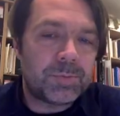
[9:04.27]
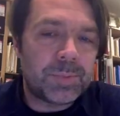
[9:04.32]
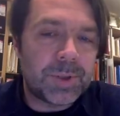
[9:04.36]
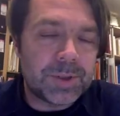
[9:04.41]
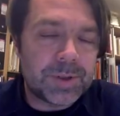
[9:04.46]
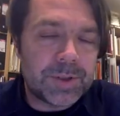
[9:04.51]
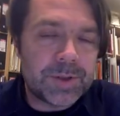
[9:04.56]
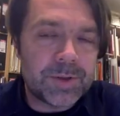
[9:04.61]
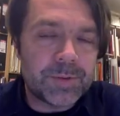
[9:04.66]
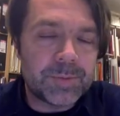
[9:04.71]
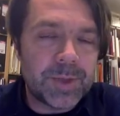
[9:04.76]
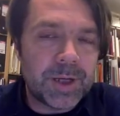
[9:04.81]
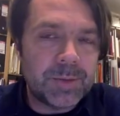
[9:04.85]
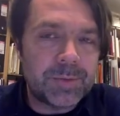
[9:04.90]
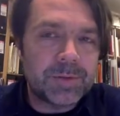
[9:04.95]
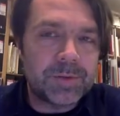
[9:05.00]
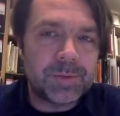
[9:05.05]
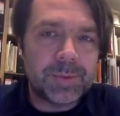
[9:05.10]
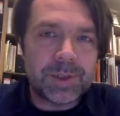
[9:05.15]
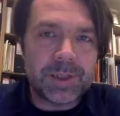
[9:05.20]
built into
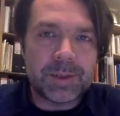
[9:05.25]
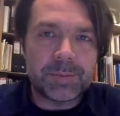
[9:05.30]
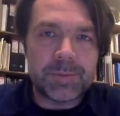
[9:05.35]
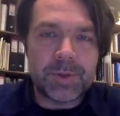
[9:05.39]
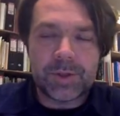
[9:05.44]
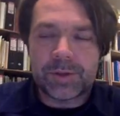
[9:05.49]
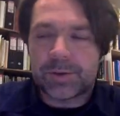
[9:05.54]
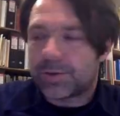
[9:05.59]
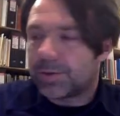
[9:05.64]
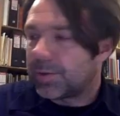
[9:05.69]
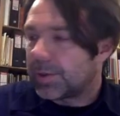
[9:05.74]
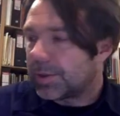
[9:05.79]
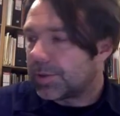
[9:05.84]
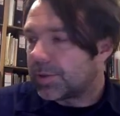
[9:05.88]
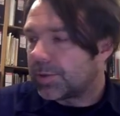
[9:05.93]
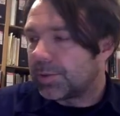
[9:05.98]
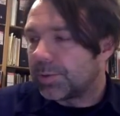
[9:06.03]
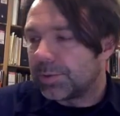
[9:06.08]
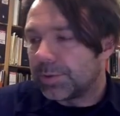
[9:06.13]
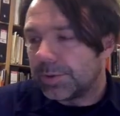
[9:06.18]
Maple, but I'm not going
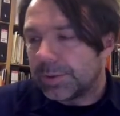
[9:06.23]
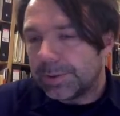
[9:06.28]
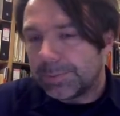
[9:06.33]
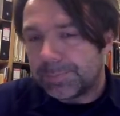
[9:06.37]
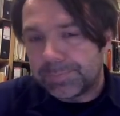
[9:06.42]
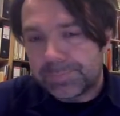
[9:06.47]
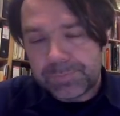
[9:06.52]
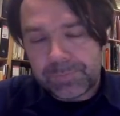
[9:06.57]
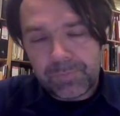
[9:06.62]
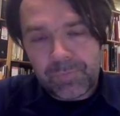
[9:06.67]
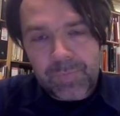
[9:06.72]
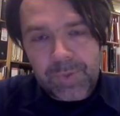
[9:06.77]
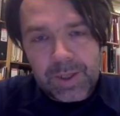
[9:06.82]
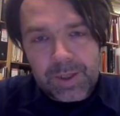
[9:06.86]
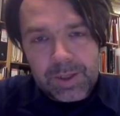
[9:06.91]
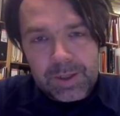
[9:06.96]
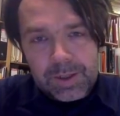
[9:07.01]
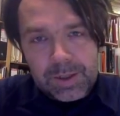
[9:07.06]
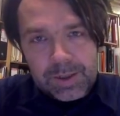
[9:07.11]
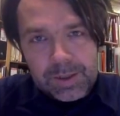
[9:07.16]
to
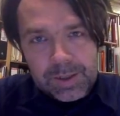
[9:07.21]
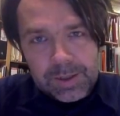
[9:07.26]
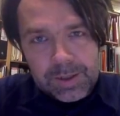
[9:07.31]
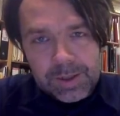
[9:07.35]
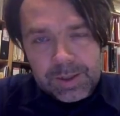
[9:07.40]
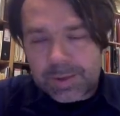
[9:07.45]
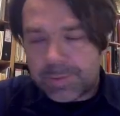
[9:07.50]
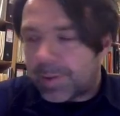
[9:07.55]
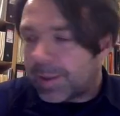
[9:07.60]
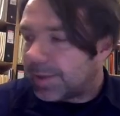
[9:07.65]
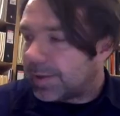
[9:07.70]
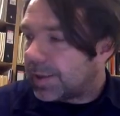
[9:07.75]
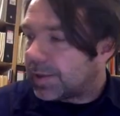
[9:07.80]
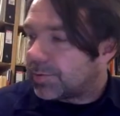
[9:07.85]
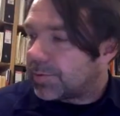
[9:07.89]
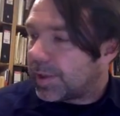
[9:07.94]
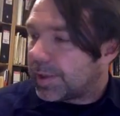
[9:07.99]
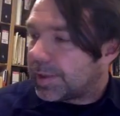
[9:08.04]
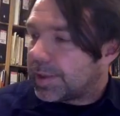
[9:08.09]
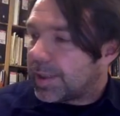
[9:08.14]
explain that
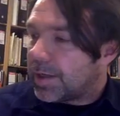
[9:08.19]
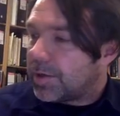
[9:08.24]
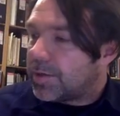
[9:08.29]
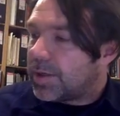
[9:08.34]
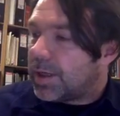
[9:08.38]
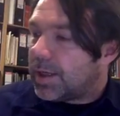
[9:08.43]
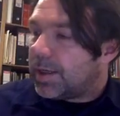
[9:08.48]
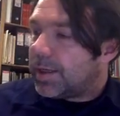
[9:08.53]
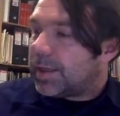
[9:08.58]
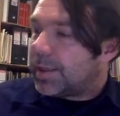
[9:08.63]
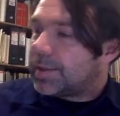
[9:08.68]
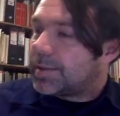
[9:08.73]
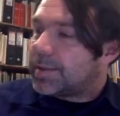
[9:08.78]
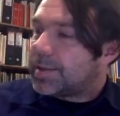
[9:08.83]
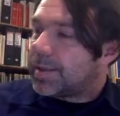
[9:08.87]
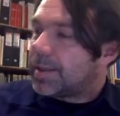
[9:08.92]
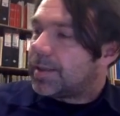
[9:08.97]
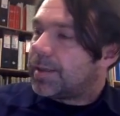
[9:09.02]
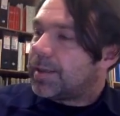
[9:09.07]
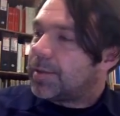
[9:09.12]
right now.
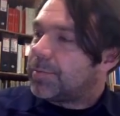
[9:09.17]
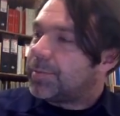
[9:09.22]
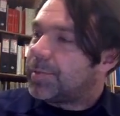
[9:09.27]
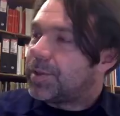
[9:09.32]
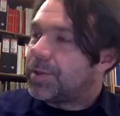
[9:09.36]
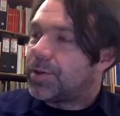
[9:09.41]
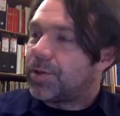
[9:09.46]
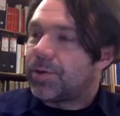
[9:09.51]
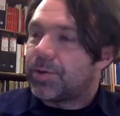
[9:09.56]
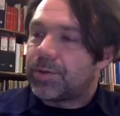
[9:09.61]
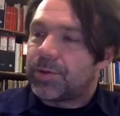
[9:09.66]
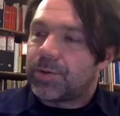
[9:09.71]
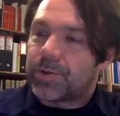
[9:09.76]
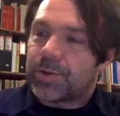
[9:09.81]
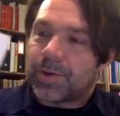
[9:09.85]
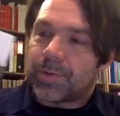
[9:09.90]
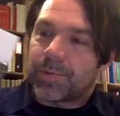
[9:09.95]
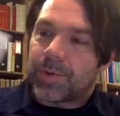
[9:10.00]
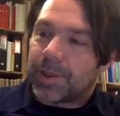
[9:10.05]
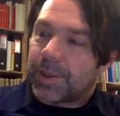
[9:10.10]
Instead, let me show you
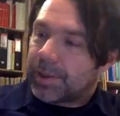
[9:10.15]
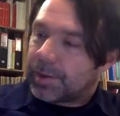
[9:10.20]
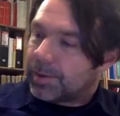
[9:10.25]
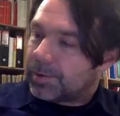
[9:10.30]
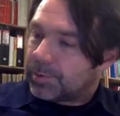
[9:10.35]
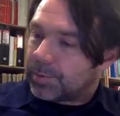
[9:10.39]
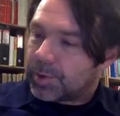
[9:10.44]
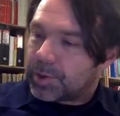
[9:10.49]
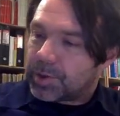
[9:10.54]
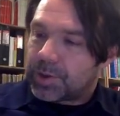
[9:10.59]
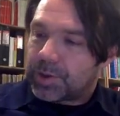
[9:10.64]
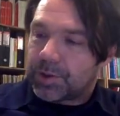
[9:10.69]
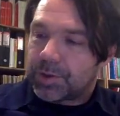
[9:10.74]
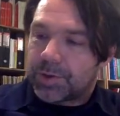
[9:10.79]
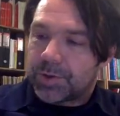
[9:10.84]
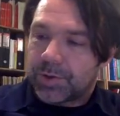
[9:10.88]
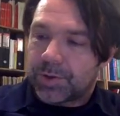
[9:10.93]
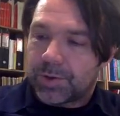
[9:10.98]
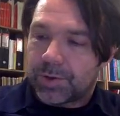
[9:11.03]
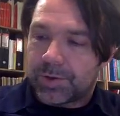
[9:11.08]
something which
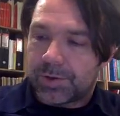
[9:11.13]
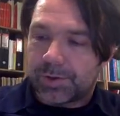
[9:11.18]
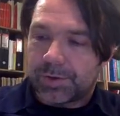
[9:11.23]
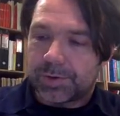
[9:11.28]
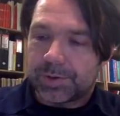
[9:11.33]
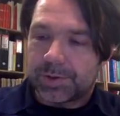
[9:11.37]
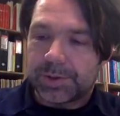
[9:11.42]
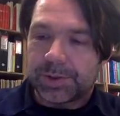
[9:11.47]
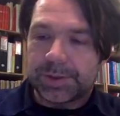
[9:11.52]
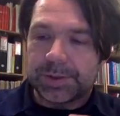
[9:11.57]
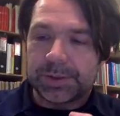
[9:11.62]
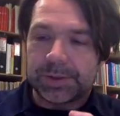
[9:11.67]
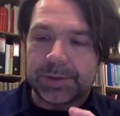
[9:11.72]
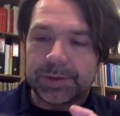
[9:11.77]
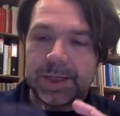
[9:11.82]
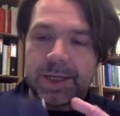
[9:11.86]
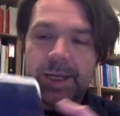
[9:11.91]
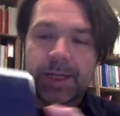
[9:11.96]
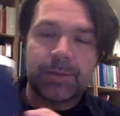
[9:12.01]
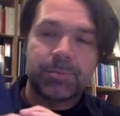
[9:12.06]
is called
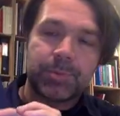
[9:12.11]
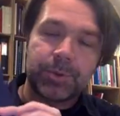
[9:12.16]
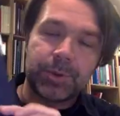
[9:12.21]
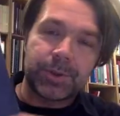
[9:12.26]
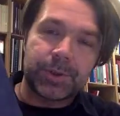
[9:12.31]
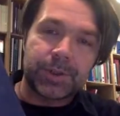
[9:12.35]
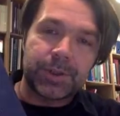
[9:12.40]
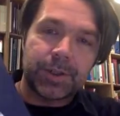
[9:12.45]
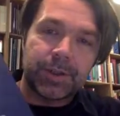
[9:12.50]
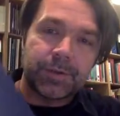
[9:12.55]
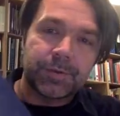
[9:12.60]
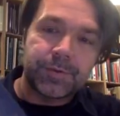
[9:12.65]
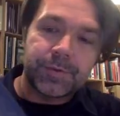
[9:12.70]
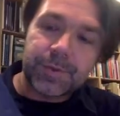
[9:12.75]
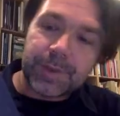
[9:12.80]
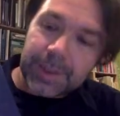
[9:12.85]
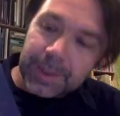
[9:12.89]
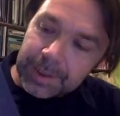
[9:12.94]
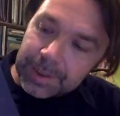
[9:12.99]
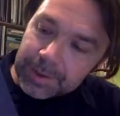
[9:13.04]
the Handbook of
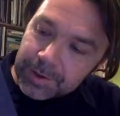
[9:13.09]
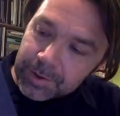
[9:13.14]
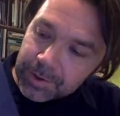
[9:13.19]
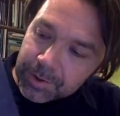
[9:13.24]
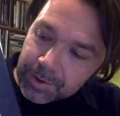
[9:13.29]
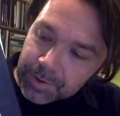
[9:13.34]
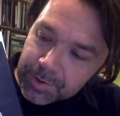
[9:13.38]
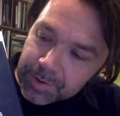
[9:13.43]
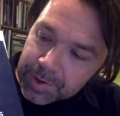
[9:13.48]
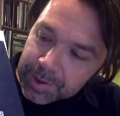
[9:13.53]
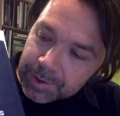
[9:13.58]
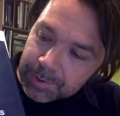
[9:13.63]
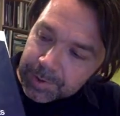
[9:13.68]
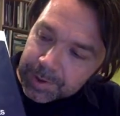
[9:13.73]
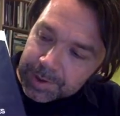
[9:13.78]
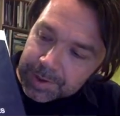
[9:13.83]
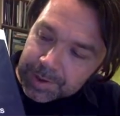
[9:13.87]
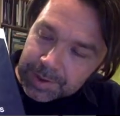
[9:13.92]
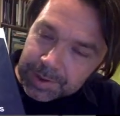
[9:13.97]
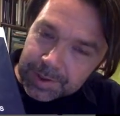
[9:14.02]
Integer
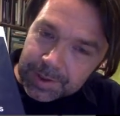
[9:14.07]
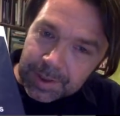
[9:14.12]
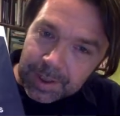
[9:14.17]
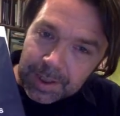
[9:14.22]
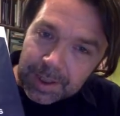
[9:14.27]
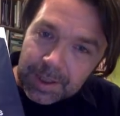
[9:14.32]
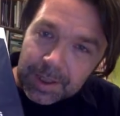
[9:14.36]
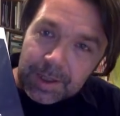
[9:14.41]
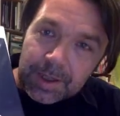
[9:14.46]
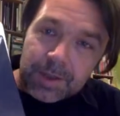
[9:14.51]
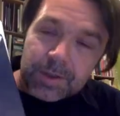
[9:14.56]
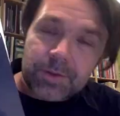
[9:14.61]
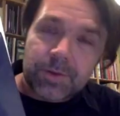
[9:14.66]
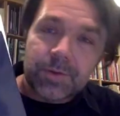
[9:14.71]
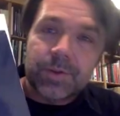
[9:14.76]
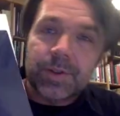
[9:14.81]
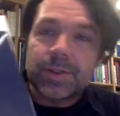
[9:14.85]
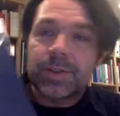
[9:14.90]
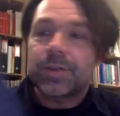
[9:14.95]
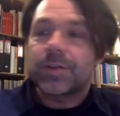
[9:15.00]
Sequences. So
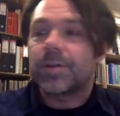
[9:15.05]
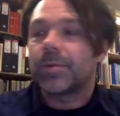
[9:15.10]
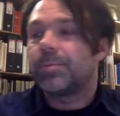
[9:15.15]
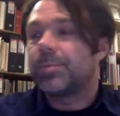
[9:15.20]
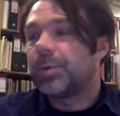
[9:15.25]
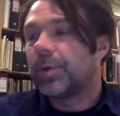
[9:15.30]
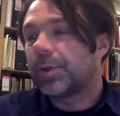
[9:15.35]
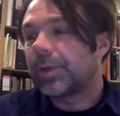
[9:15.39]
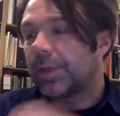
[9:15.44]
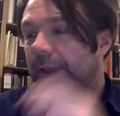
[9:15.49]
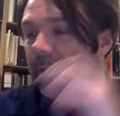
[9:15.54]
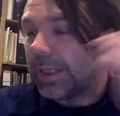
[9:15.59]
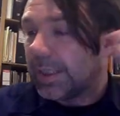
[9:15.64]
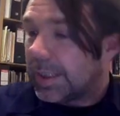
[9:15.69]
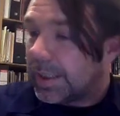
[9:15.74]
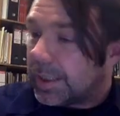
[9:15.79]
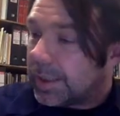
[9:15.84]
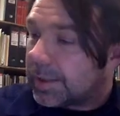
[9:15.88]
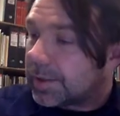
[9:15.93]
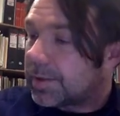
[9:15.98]
this is a book
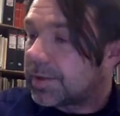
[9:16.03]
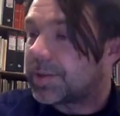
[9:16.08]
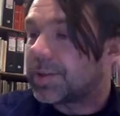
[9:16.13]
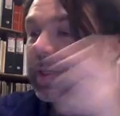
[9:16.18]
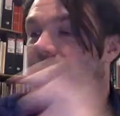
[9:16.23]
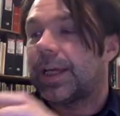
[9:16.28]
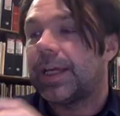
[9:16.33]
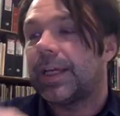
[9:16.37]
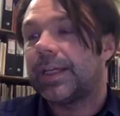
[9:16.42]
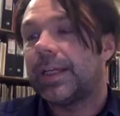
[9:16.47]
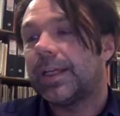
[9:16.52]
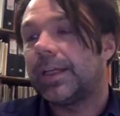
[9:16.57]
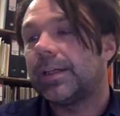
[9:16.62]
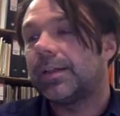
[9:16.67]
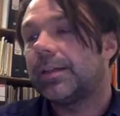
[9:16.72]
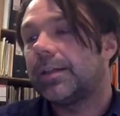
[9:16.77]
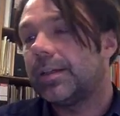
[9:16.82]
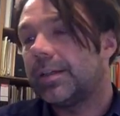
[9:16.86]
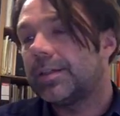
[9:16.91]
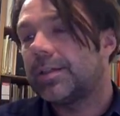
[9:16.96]

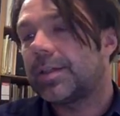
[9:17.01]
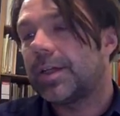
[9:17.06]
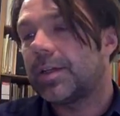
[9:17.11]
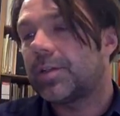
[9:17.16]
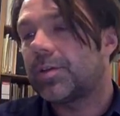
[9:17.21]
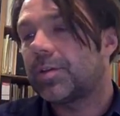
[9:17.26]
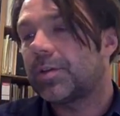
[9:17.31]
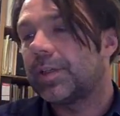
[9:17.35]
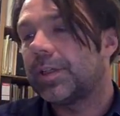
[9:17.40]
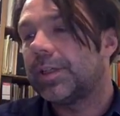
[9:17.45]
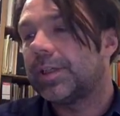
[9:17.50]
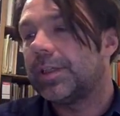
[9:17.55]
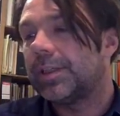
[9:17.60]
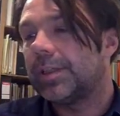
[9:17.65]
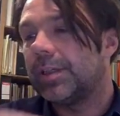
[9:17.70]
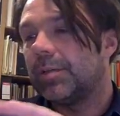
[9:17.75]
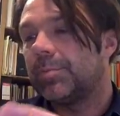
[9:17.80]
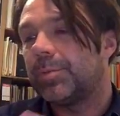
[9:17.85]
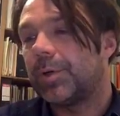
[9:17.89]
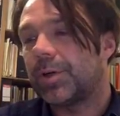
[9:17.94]
containing
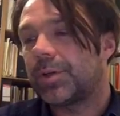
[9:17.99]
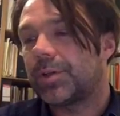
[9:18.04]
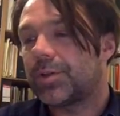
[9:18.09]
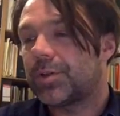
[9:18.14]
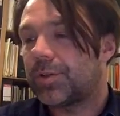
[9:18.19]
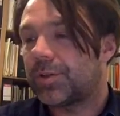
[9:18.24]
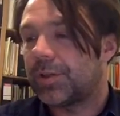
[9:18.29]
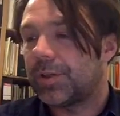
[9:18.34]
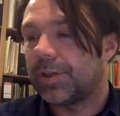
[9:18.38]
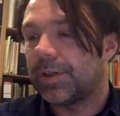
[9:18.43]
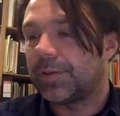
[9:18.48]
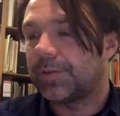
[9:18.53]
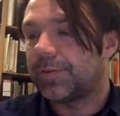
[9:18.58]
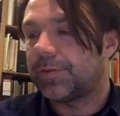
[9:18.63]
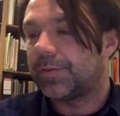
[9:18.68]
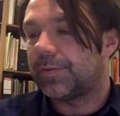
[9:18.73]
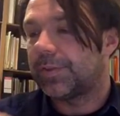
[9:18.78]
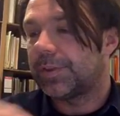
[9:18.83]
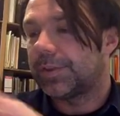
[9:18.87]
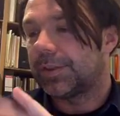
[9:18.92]
essentially a bunch
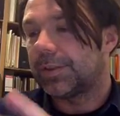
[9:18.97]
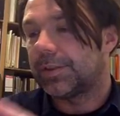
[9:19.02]
of